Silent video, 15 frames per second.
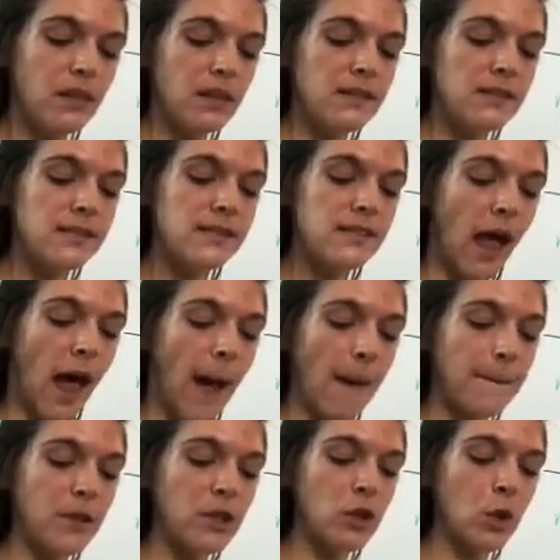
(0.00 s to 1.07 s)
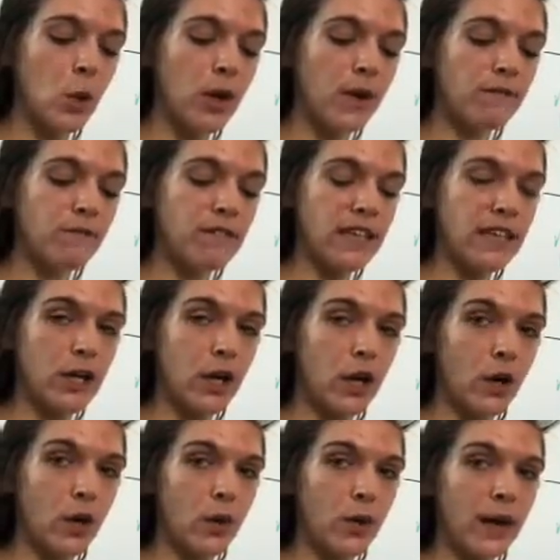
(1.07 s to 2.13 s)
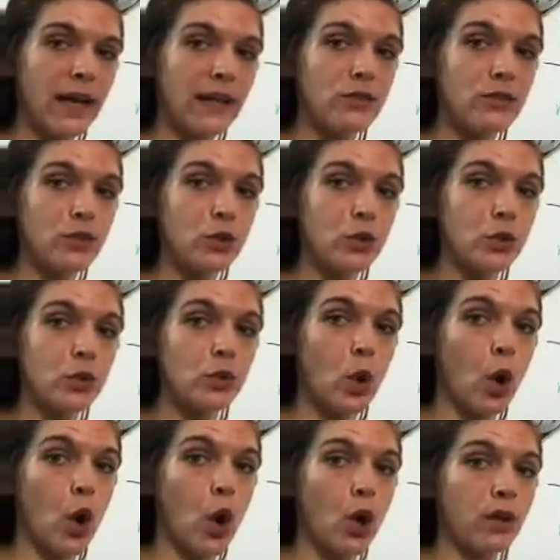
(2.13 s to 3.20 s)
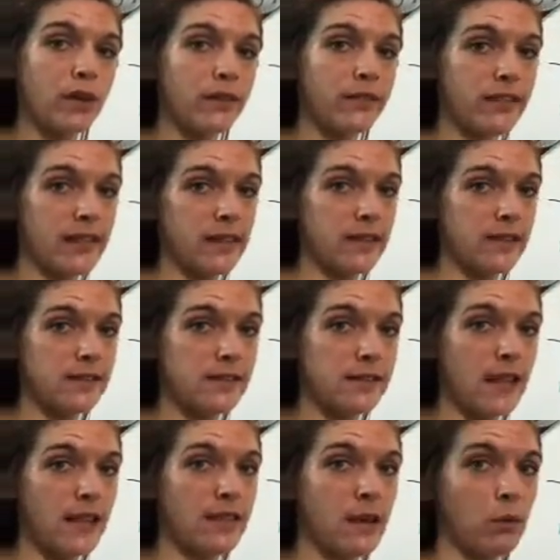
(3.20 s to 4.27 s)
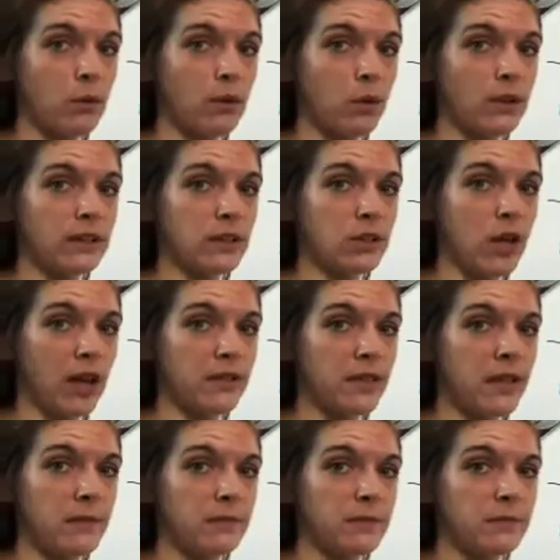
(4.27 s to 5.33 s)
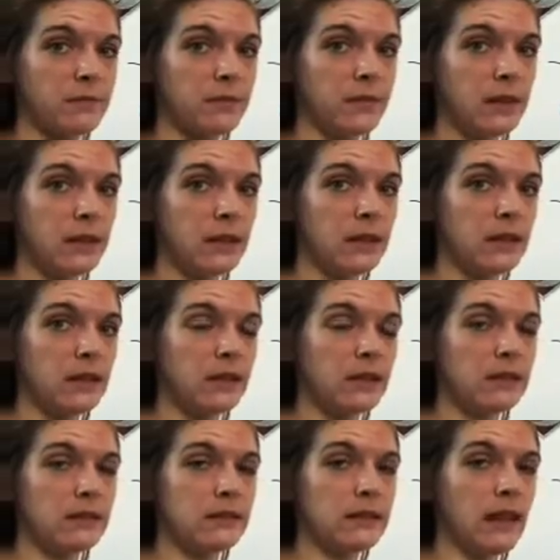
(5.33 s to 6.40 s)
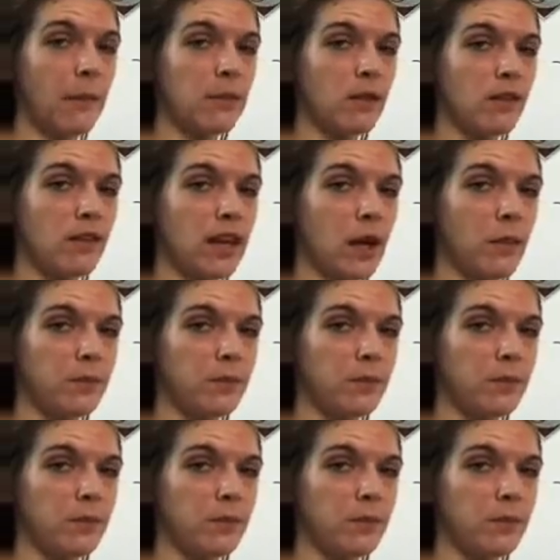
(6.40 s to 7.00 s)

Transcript: Stop your video and do all of these, and then we're going to check them. Stop your video.